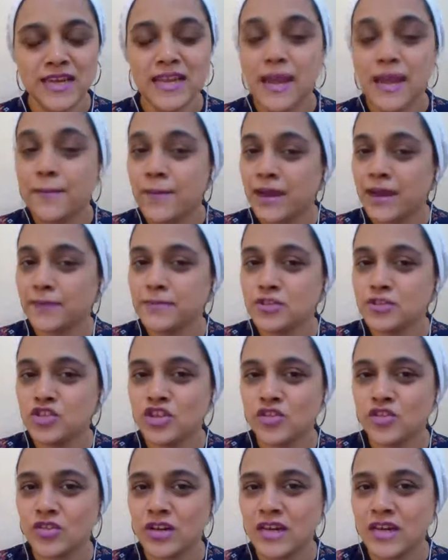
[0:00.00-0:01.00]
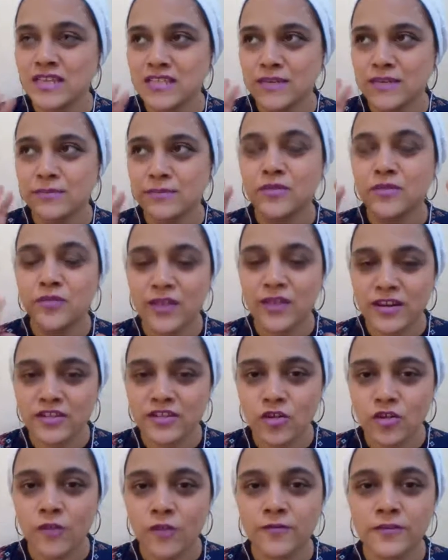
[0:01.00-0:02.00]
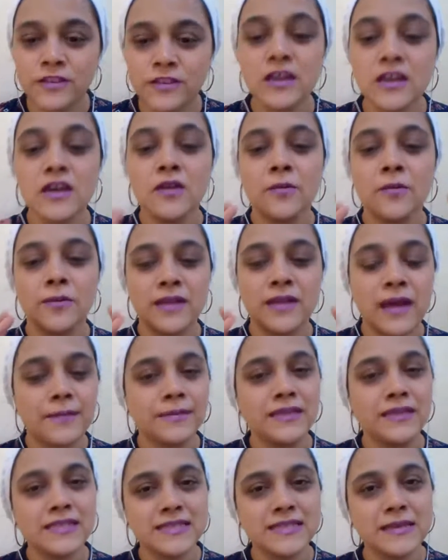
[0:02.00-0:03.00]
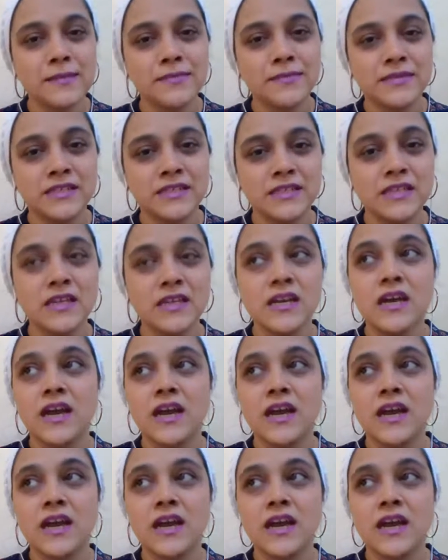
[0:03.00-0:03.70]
and I might be generalizing, but very often when I meet somebody,